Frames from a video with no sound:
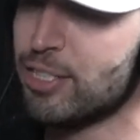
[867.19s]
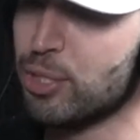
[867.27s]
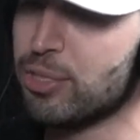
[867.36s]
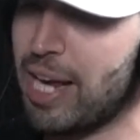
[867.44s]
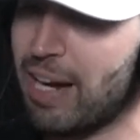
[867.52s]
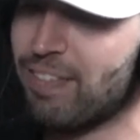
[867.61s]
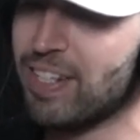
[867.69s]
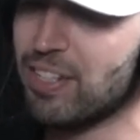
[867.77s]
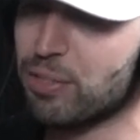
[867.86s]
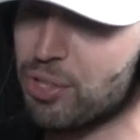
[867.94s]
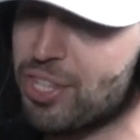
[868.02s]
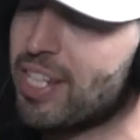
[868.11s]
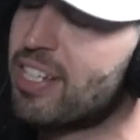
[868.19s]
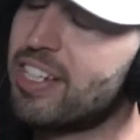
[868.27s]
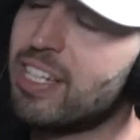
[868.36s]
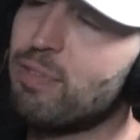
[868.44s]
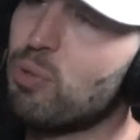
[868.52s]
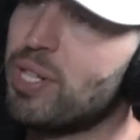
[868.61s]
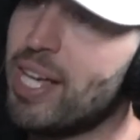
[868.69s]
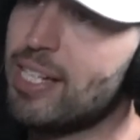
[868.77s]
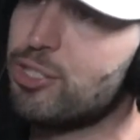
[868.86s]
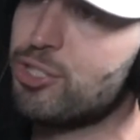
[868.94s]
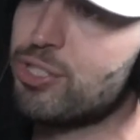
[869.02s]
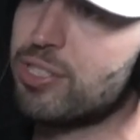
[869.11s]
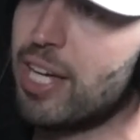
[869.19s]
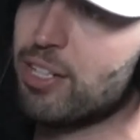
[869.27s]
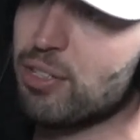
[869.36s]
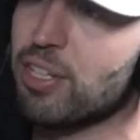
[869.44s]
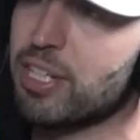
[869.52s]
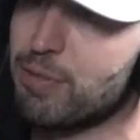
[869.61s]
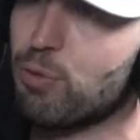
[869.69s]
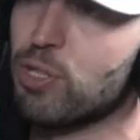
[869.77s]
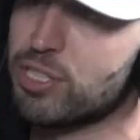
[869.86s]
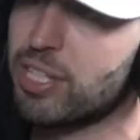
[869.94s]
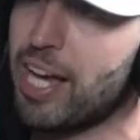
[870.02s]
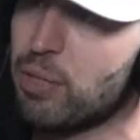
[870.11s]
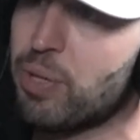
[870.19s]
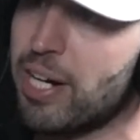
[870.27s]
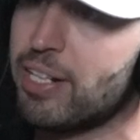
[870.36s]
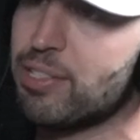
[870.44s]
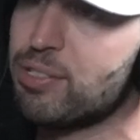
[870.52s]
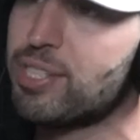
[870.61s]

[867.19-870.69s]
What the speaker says: dude, every little thing could give you an edge that you're looking for is kind of what I hear you